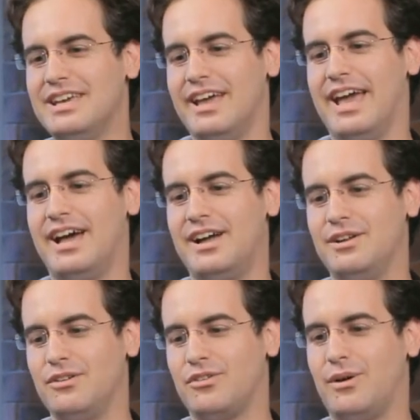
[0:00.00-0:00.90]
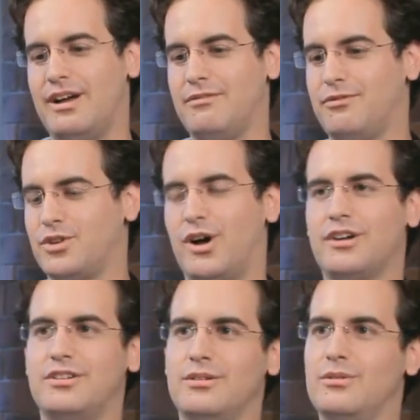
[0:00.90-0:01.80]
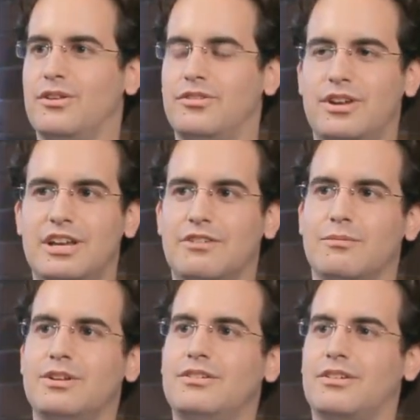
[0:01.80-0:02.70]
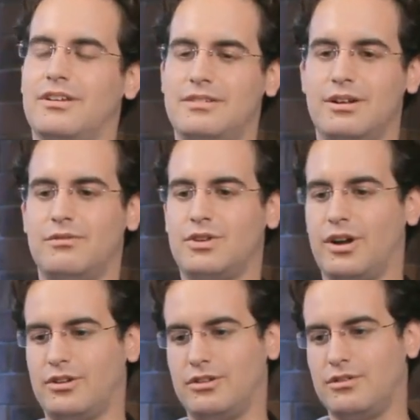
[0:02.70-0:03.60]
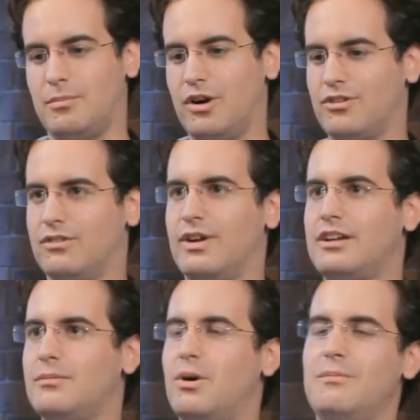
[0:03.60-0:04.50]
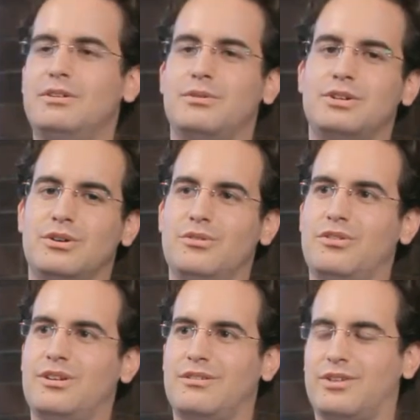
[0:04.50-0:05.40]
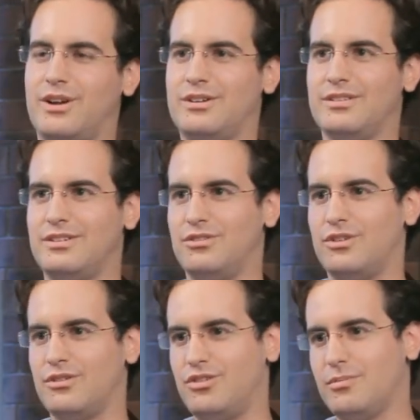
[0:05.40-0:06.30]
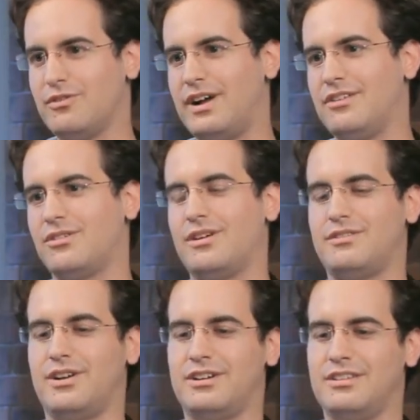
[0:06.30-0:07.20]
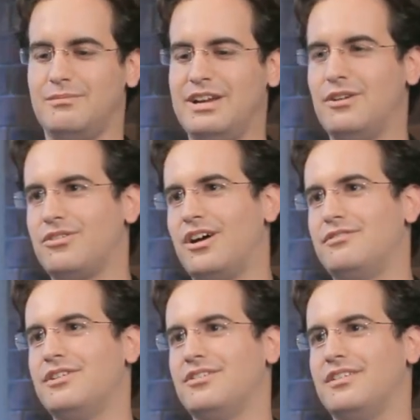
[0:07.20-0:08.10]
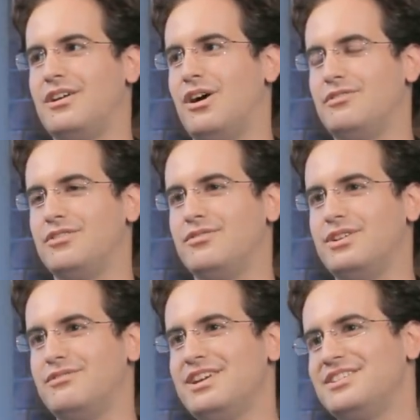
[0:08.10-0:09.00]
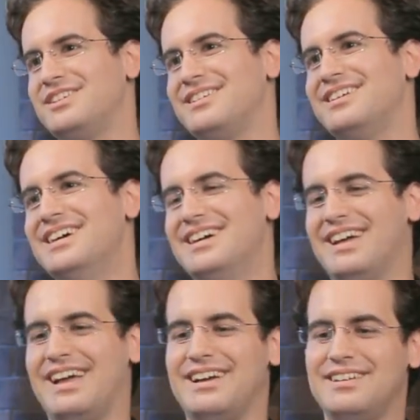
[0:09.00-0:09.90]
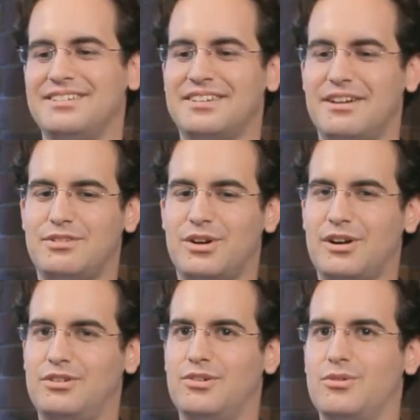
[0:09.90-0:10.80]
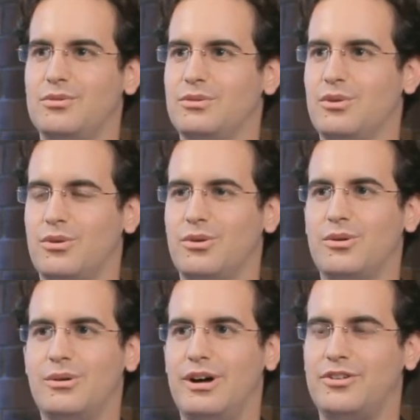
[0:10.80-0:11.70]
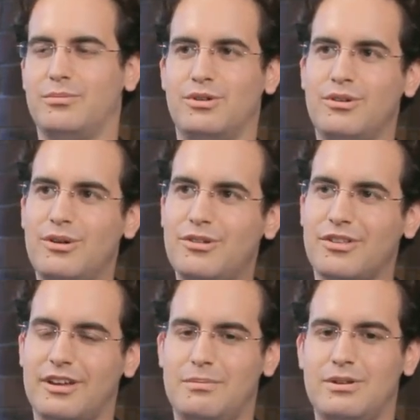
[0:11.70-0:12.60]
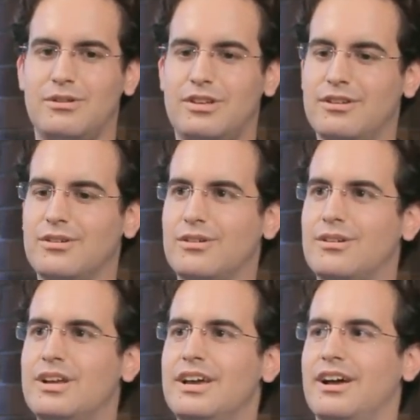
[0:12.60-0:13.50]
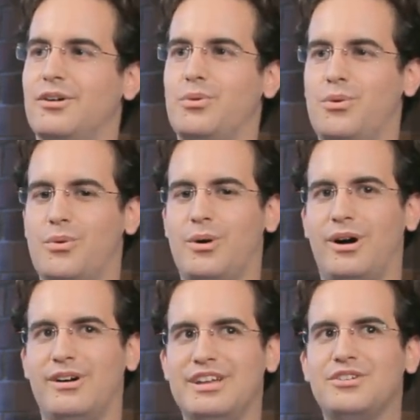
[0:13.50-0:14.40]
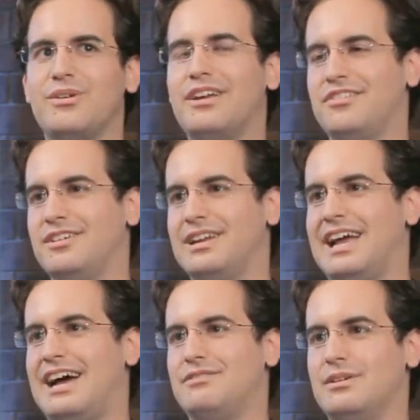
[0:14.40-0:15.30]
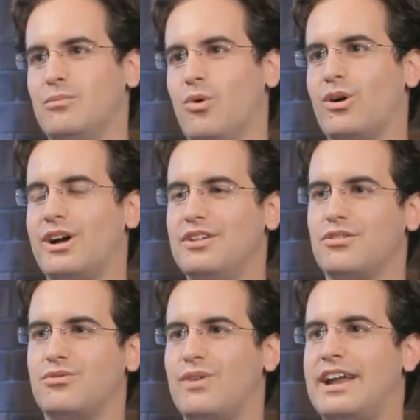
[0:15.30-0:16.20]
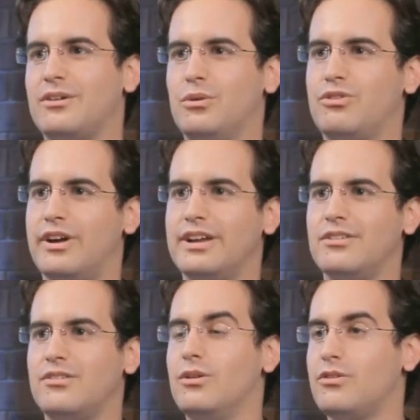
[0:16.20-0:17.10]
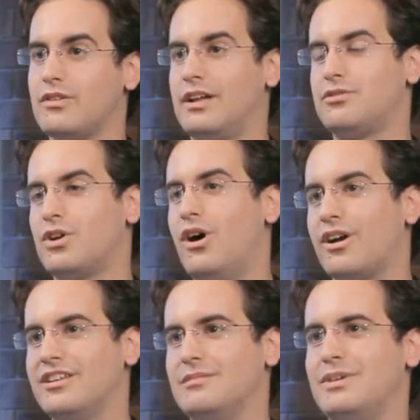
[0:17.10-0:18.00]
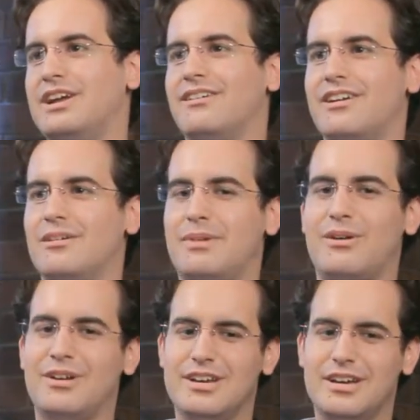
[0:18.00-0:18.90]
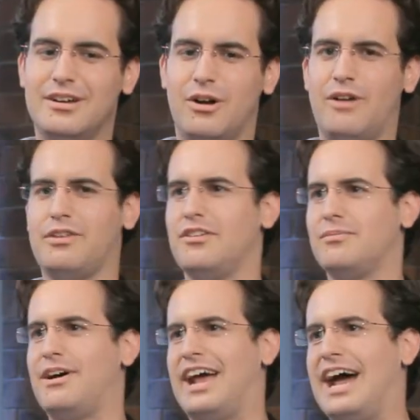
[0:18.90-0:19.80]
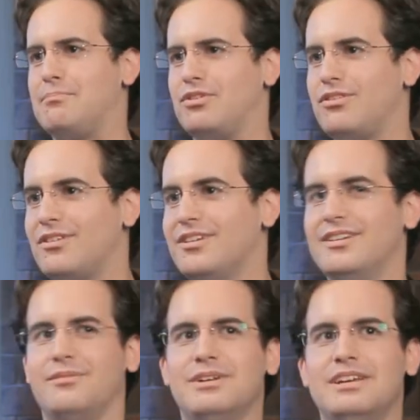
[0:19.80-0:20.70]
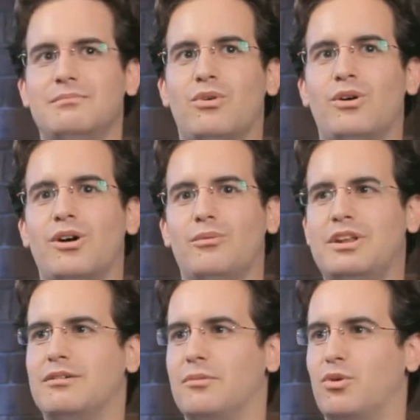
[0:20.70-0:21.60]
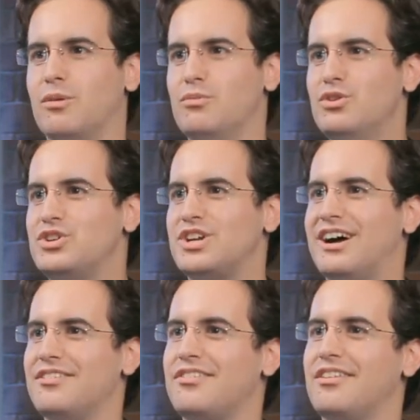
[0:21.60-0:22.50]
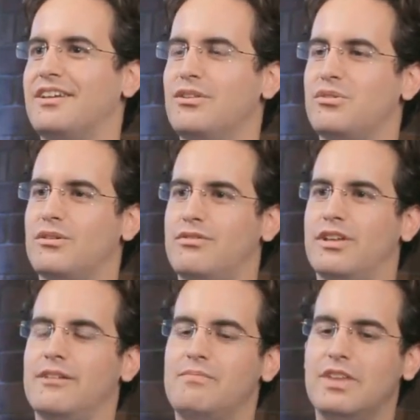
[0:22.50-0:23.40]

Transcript: And so I've talked to the city government, I've talked to the Parks and Rec department, which owns it, I've talked to the district supervisor, I've talked to the mayor's office and the Office of Innovation, and I've talked to local entrepreneurs like Peter Thiel, who are interested in having more kinds of radical science. There's a lot of talk in the Bay Area about, oh, everything's about apps, we need more moonshots and that sort of thing.